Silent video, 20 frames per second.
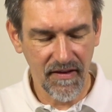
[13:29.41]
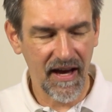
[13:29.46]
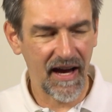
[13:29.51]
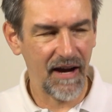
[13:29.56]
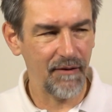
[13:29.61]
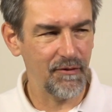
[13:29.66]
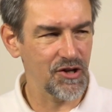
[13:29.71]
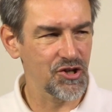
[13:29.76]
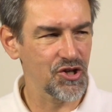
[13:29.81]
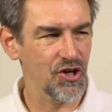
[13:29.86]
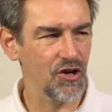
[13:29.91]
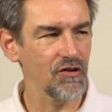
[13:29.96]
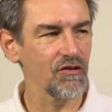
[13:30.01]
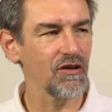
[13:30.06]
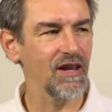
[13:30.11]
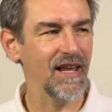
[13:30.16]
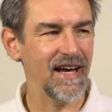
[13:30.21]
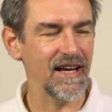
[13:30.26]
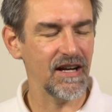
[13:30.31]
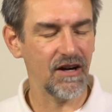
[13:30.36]
I will show you
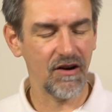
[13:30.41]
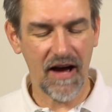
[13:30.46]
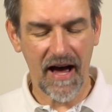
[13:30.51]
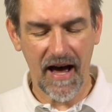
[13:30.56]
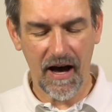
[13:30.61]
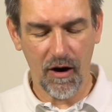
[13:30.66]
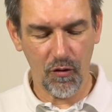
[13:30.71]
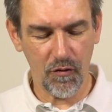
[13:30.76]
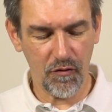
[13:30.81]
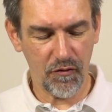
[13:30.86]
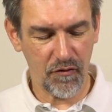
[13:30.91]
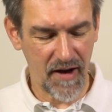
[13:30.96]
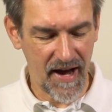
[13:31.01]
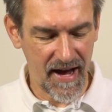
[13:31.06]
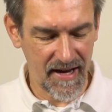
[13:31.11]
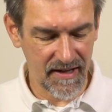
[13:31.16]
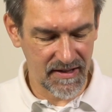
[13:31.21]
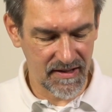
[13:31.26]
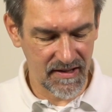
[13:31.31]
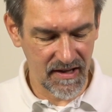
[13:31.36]
later how
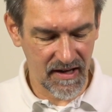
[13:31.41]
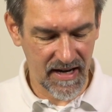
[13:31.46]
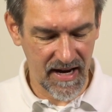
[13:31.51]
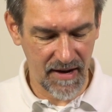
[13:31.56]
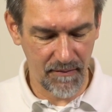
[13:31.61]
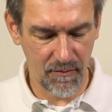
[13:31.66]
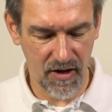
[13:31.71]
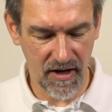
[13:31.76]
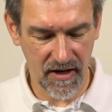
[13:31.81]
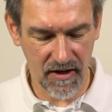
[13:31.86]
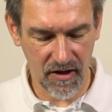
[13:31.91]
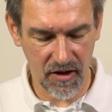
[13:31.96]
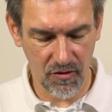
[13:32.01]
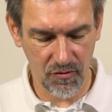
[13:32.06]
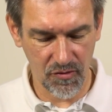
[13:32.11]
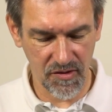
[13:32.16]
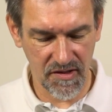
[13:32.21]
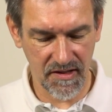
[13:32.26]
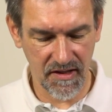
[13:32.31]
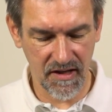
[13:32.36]
fast the camera
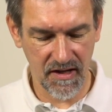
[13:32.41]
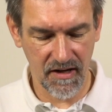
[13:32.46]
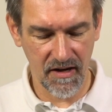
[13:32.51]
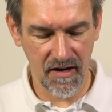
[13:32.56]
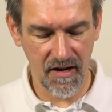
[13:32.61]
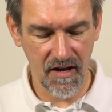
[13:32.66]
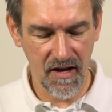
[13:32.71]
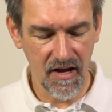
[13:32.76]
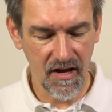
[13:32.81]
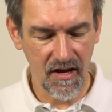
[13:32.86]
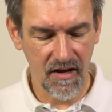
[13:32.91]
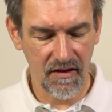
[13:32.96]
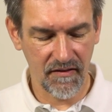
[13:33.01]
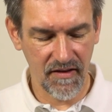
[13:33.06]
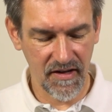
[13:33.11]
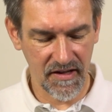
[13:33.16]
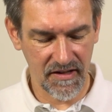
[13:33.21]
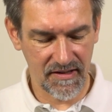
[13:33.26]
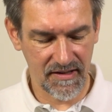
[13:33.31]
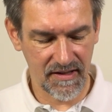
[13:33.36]
goes in
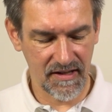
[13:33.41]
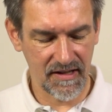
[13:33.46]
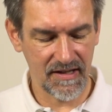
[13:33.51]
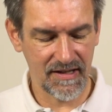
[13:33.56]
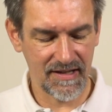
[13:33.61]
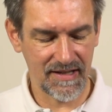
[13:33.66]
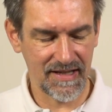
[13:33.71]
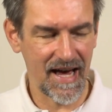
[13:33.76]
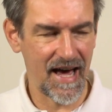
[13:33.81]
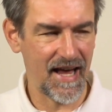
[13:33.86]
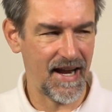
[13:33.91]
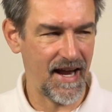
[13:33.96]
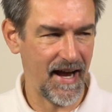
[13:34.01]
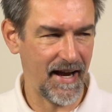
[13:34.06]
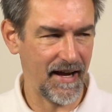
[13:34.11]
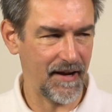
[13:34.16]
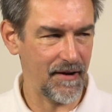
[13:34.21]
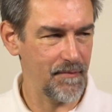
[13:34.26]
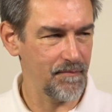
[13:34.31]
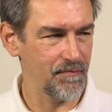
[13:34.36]
this
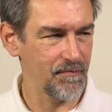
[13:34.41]
setting.